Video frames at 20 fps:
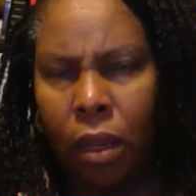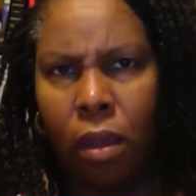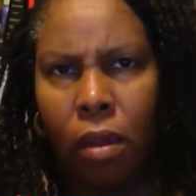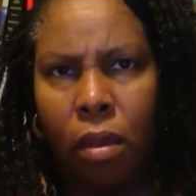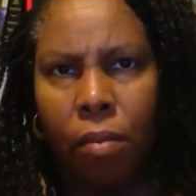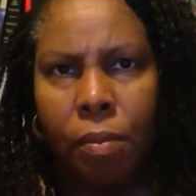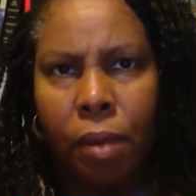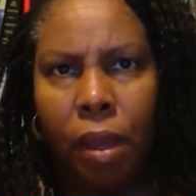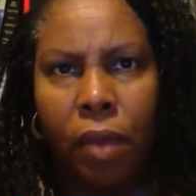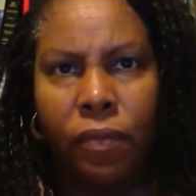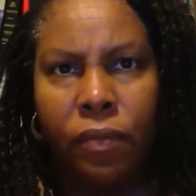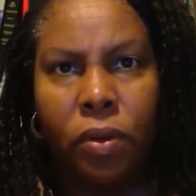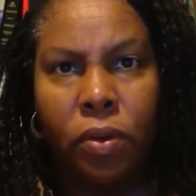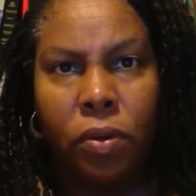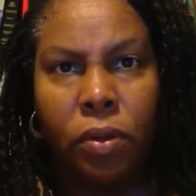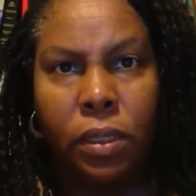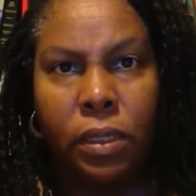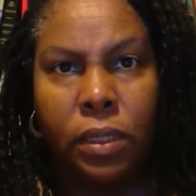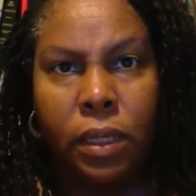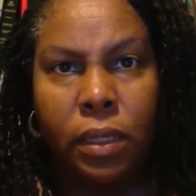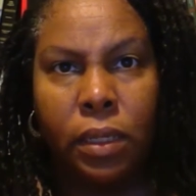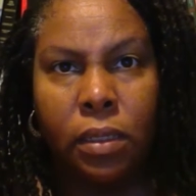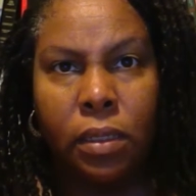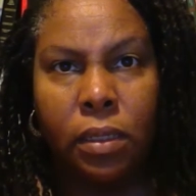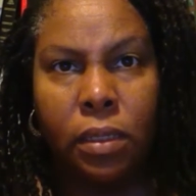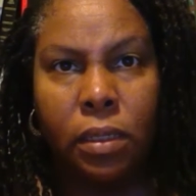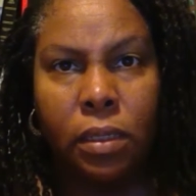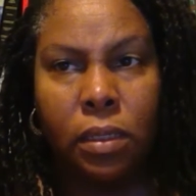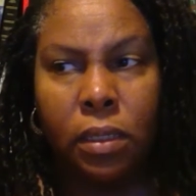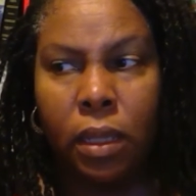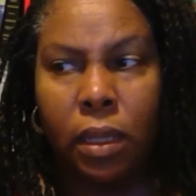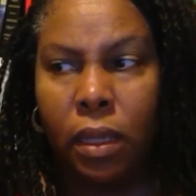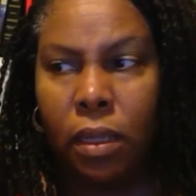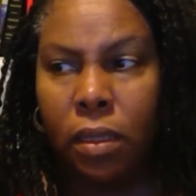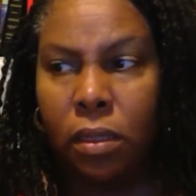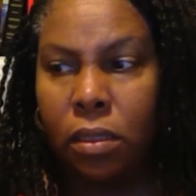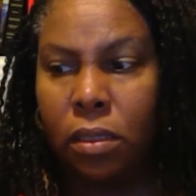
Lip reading: I've noticed that